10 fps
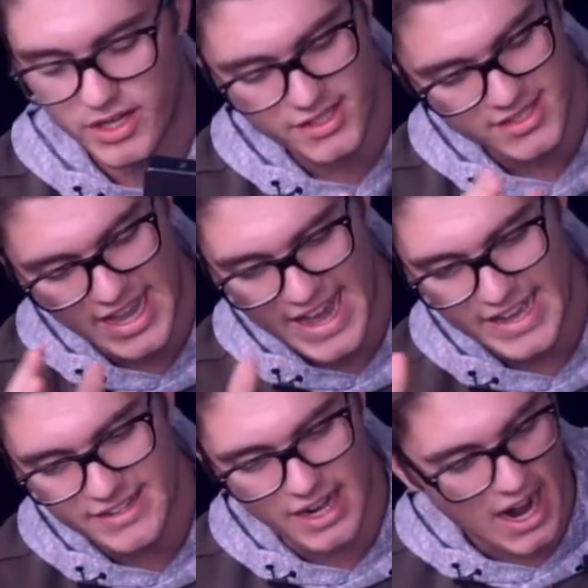one is,
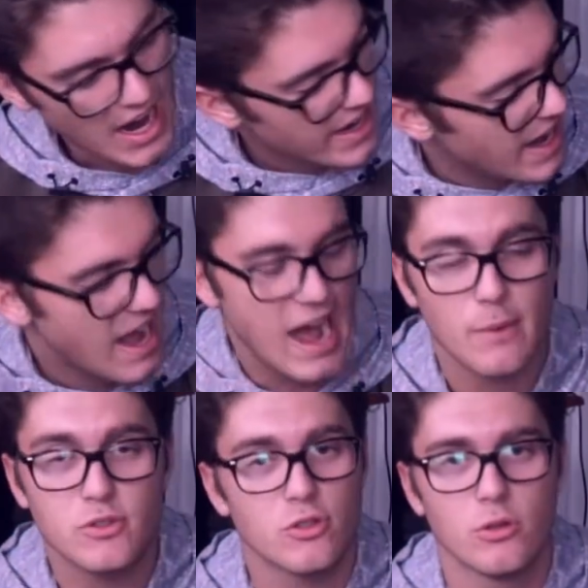and I
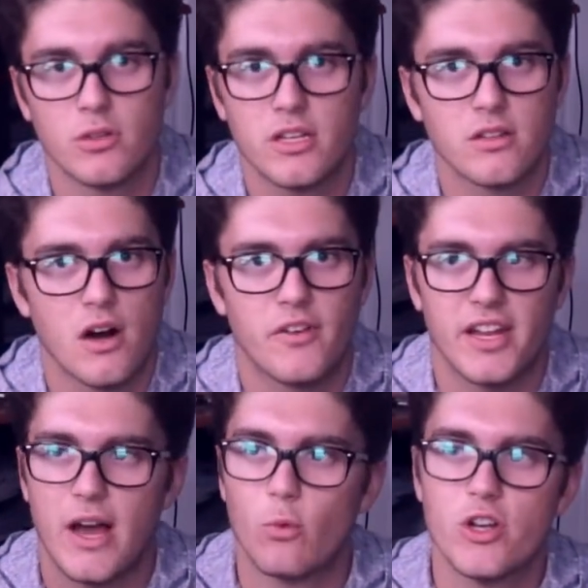absolutely love
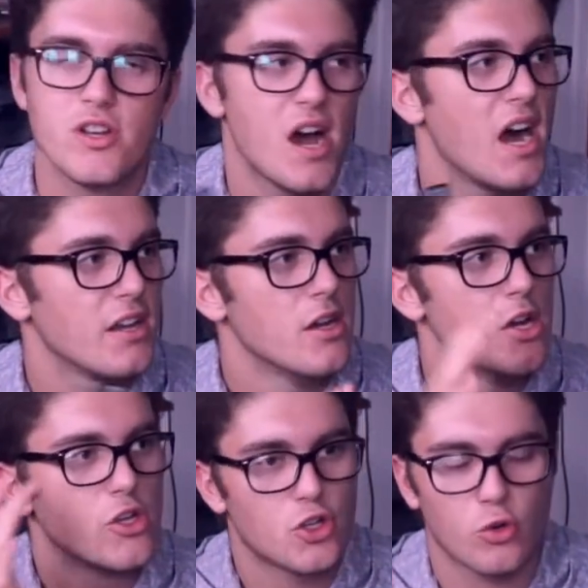it and would not
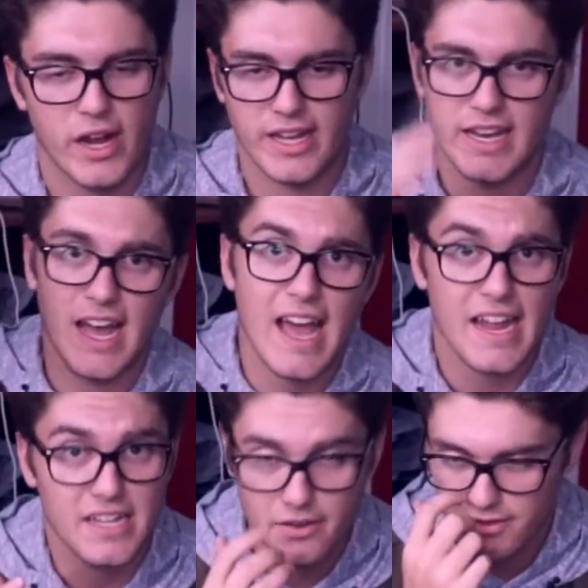trade
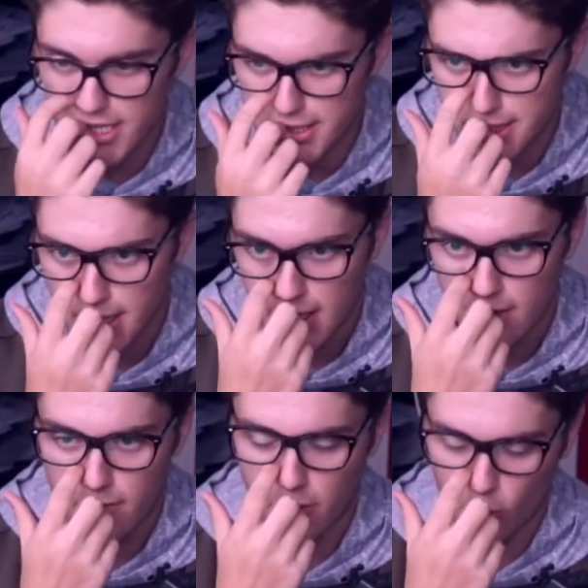any of these
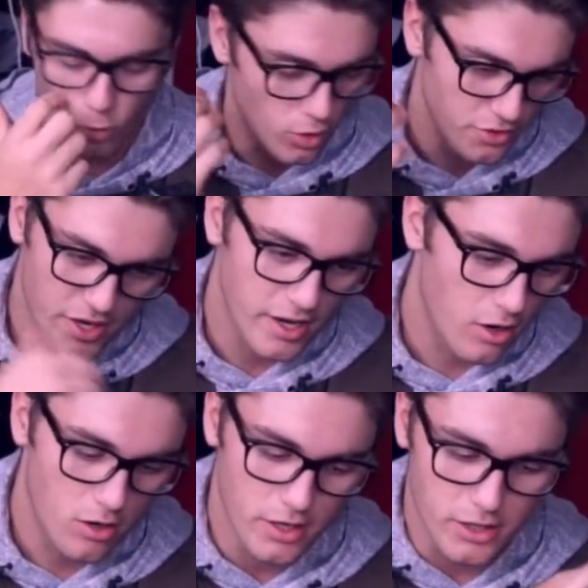for the world. They
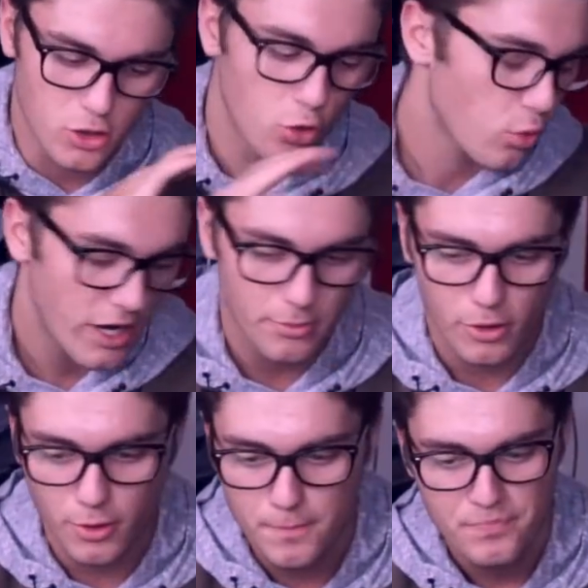are
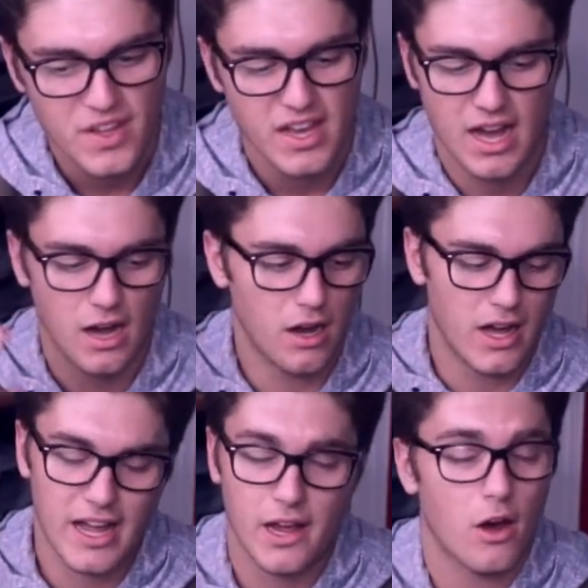incredible,
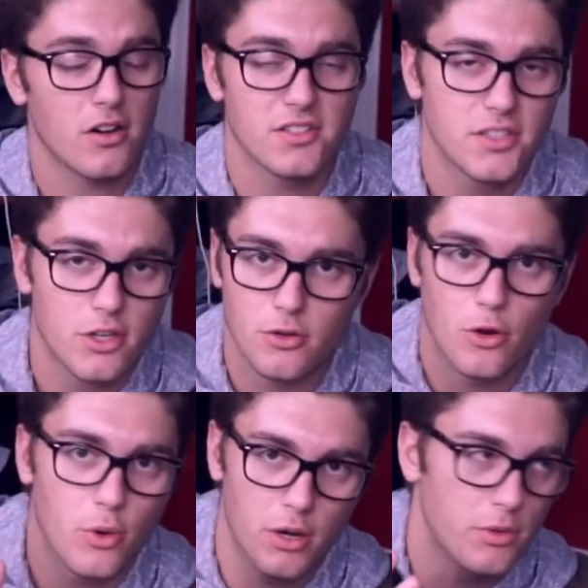and I honestly don't
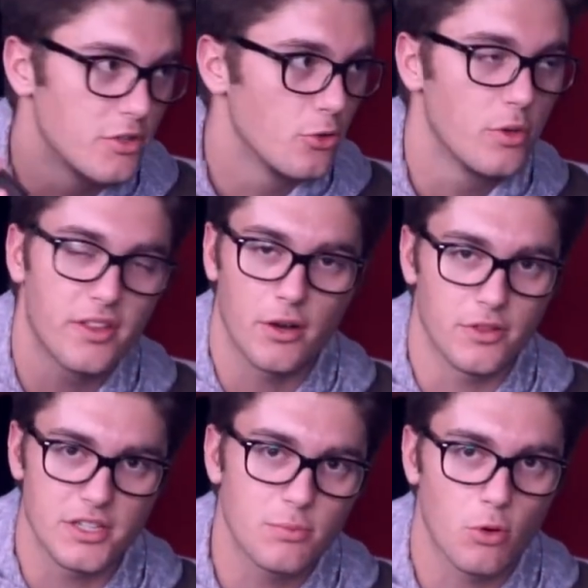know what I would do
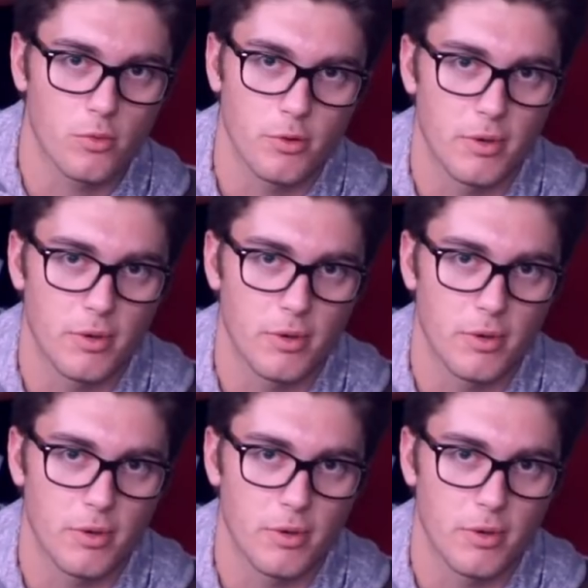without these portable